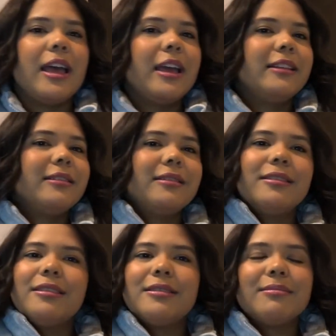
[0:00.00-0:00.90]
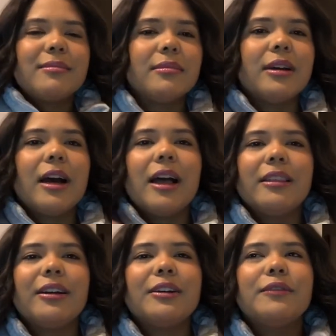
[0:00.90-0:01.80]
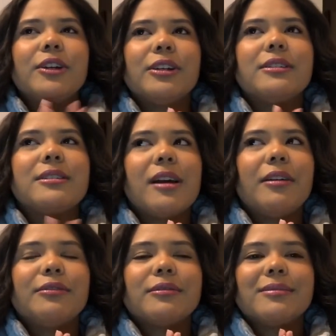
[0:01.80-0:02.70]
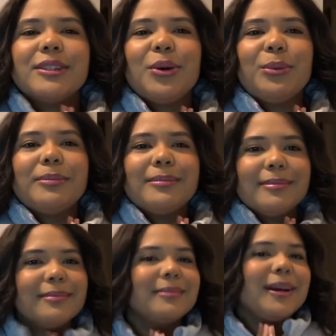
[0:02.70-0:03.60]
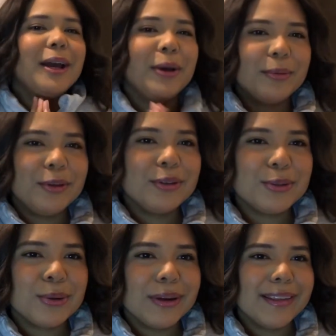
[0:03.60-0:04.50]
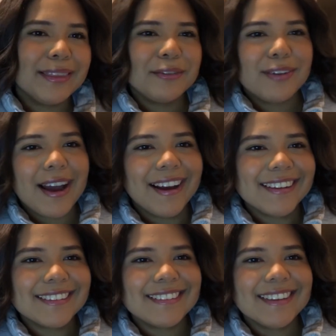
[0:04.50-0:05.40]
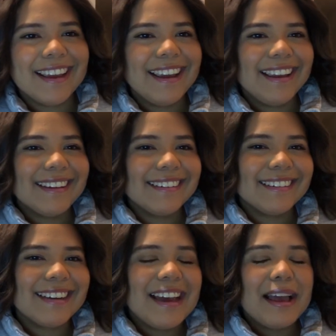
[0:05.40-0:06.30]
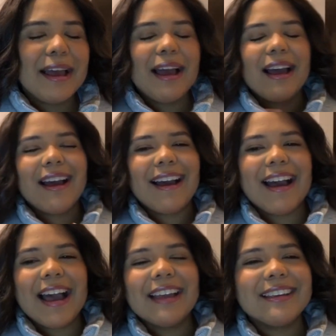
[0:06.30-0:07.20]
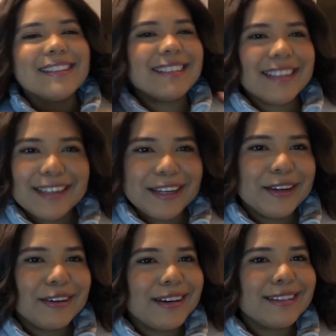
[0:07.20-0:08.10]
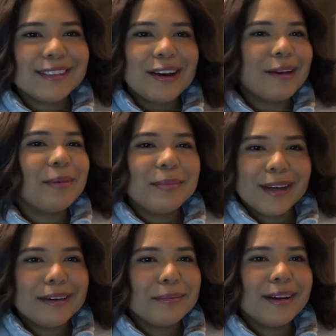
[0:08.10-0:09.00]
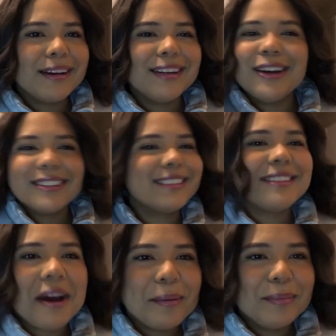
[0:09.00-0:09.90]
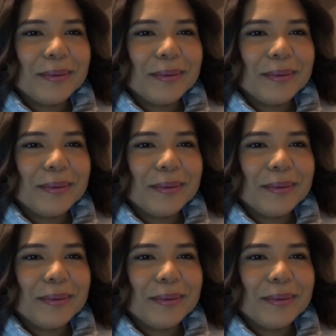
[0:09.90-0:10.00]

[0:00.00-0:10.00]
and a lot of good stuff. So I hope you enjoy the facts and I can sit here and talk about Panama non-stop